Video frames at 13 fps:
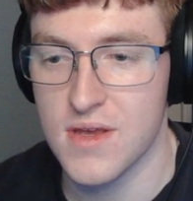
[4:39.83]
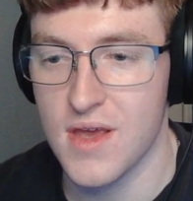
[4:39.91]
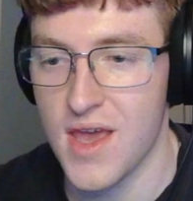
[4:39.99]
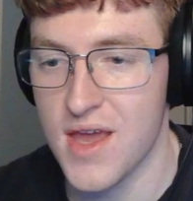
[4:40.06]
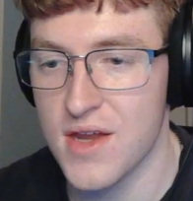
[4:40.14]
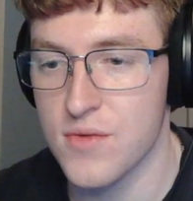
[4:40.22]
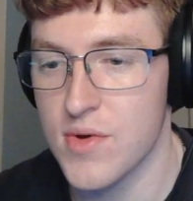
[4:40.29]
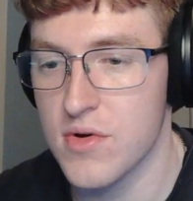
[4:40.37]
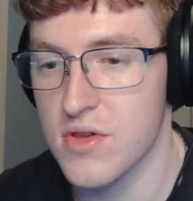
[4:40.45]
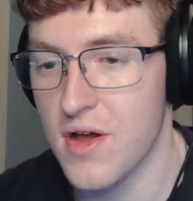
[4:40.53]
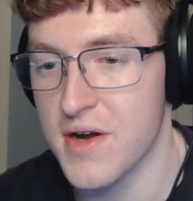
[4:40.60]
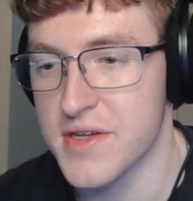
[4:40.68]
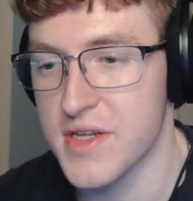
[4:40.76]
And we were
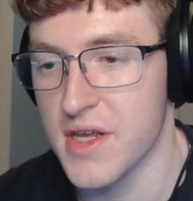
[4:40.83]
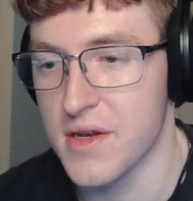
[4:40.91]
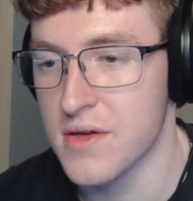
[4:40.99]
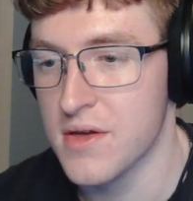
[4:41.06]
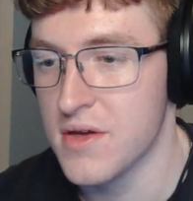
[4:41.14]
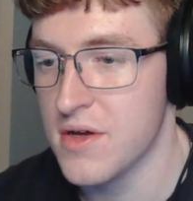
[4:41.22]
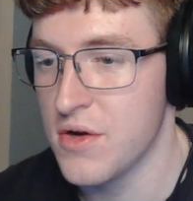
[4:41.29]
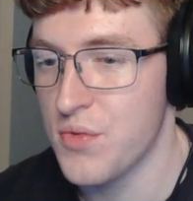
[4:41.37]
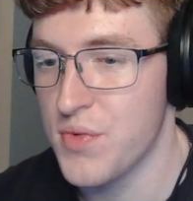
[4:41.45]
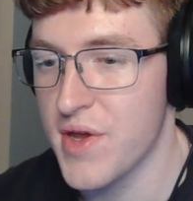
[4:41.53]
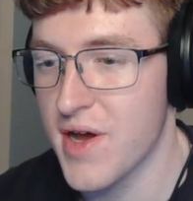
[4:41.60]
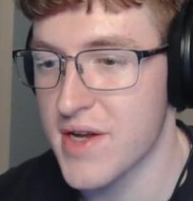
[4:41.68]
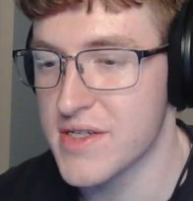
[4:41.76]
locked in.
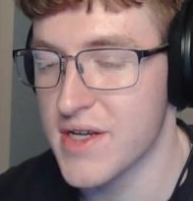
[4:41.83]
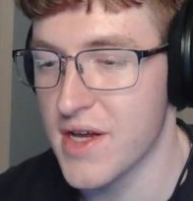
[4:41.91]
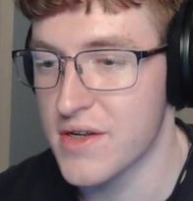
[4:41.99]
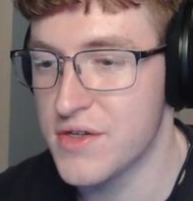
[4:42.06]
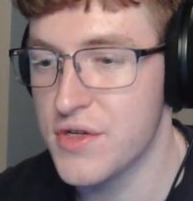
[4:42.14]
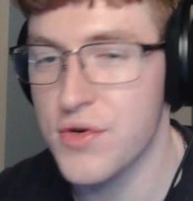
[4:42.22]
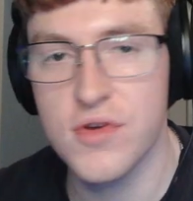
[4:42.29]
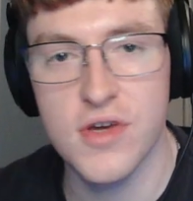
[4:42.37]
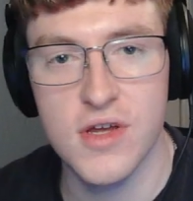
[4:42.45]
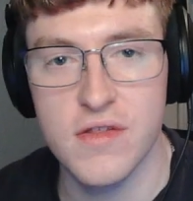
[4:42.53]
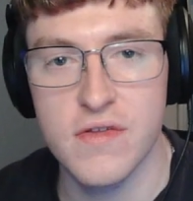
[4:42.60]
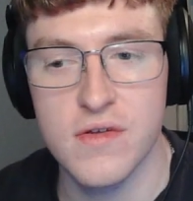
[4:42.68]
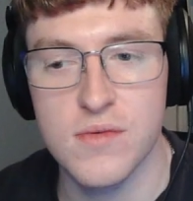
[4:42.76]
We got 2 goods,